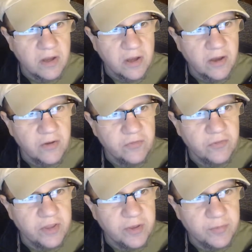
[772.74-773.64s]
of
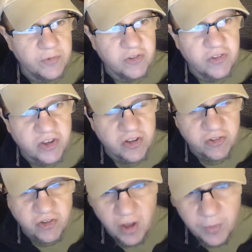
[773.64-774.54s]
the machine
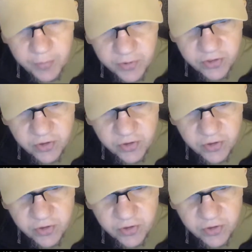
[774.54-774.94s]
shop with